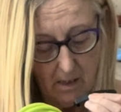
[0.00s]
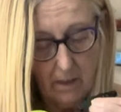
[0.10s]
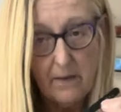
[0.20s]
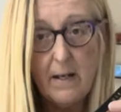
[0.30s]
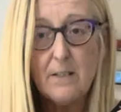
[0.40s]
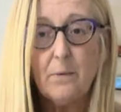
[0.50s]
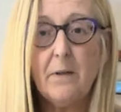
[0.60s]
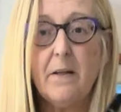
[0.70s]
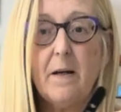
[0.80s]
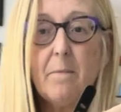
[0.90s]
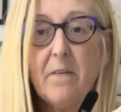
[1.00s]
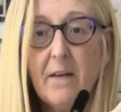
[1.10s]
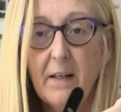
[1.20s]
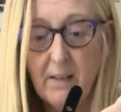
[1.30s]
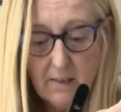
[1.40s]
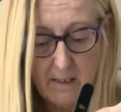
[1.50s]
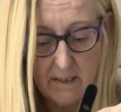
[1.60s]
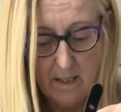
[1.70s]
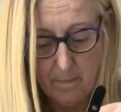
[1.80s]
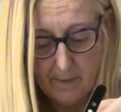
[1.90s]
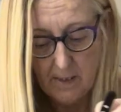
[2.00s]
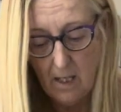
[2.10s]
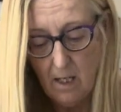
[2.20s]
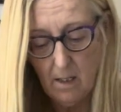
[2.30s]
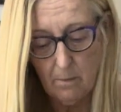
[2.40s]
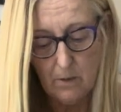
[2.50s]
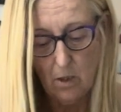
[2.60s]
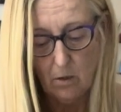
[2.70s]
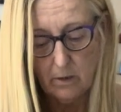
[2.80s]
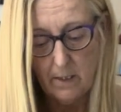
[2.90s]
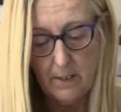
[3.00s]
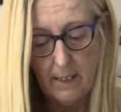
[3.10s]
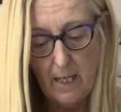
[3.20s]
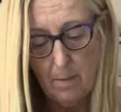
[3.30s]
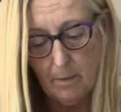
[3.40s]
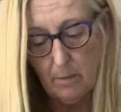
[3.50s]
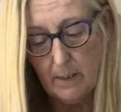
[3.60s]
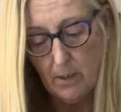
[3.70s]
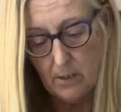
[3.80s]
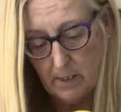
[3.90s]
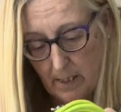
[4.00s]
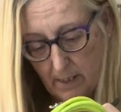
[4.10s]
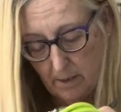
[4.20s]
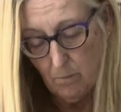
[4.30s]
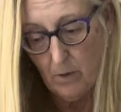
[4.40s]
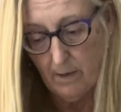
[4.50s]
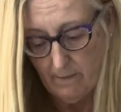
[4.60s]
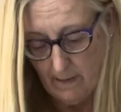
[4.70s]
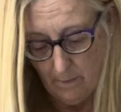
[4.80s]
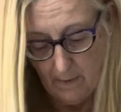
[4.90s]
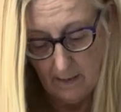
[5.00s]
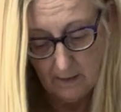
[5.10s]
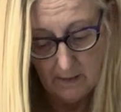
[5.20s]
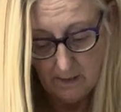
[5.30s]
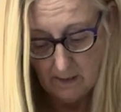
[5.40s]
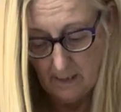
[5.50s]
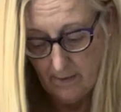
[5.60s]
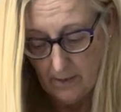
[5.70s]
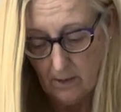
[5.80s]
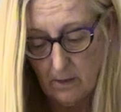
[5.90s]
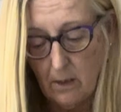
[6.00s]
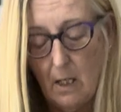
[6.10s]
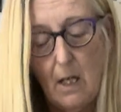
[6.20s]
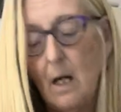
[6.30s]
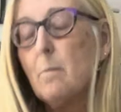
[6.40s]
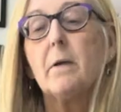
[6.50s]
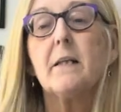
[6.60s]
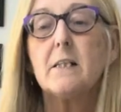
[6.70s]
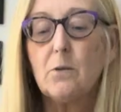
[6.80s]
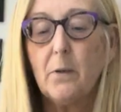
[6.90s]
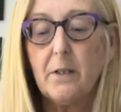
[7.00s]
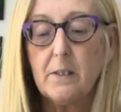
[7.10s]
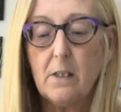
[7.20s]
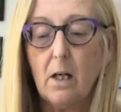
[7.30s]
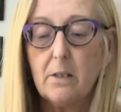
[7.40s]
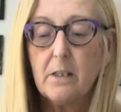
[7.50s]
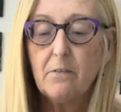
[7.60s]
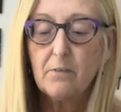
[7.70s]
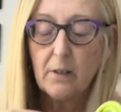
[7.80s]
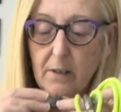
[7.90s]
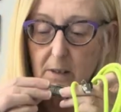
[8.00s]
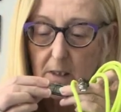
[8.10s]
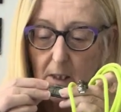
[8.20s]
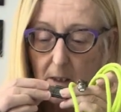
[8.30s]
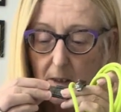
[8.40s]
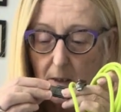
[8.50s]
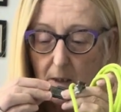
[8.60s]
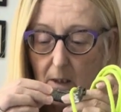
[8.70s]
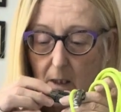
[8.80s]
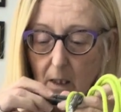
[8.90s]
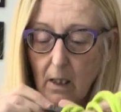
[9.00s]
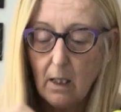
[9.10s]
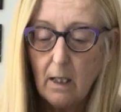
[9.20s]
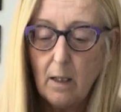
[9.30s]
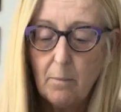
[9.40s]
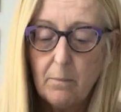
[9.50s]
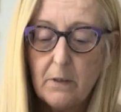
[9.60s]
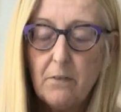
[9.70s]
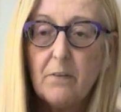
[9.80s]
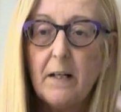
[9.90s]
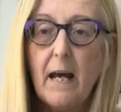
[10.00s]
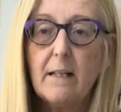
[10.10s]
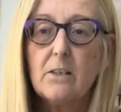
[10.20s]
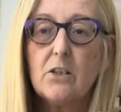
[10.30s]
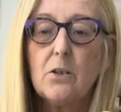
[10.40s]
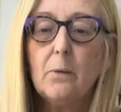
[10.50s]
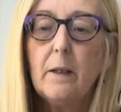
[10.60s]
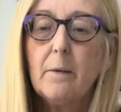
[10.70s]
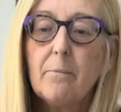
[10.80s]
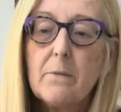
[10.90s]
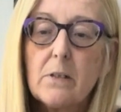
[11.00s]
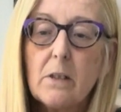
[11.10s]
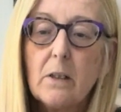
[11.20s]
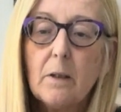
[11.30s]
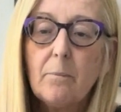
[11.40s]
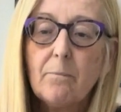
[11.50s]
There's one of them things, isn't that bizarre? It was holding the cable, and you could see it didn't work very well because it's let it go. But this one has got different ends to it, so